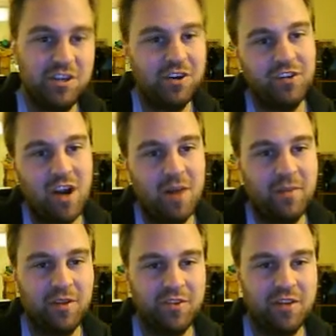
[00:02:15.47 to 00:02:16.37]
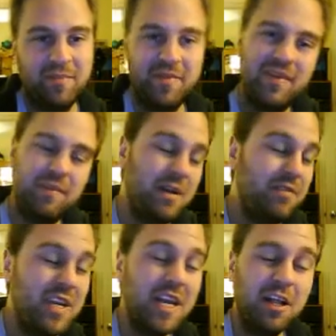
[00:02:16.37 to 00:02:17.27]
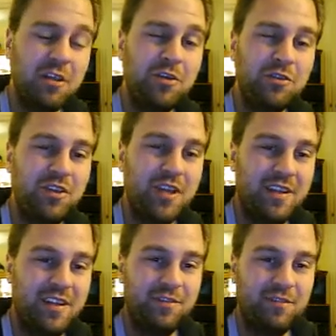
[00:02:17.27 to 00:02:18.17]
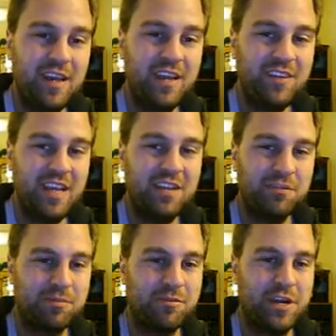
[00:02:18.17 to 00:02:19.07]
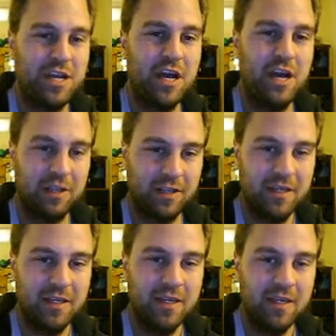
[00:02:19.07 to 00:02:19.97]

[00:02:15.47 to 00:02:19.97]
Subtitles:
Sure, his armor looks good, but if you get a close look at his face, it's pretty ugly.